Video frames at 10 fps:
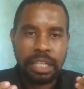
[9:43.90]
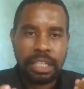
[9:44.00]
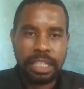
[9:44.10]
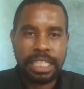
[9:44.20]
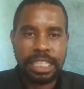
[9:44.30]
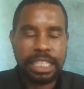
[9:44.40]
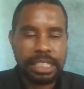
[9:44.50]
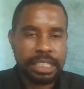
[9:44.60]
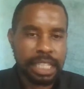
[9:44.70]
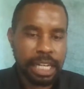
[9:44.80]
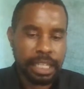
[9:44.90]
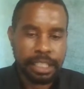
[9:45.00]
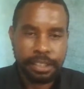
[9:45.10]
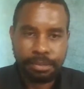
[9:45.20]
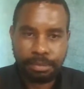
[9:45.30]
three things
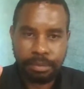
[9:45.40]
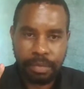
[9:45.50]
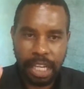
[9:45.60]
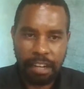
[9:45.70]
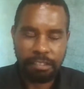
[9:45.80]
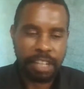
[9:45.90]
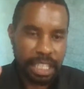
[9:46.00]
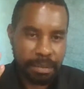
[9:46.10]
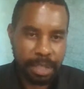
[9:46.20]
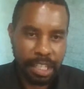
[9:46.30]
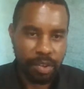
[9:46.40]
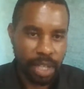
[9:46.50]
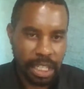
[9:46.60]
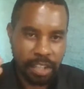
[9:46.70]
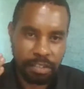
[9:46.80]
that a funder may
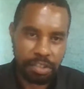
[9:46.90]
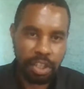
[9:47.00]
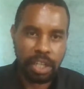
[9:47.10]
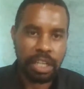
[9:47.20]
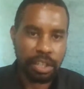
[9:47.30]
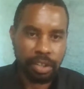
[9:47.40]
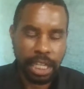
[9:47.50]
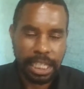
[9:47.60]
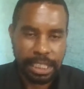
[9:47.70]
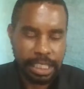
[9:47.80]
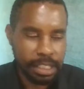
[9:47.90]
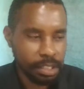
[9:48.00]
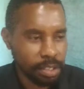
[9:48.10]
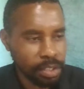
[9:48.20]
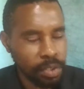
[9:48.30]
require of your
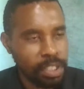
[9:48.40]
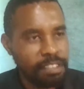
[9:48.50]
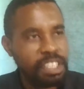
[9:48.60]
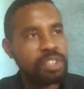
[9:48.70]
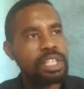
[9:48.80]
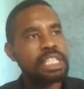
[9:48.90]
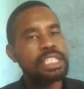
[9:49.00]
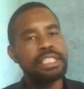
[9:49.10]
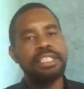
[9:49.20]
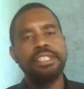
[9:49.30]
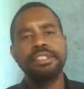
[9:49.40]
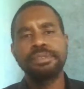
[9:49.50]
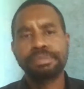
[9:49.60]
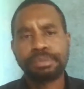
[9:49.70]
organization. So the first one is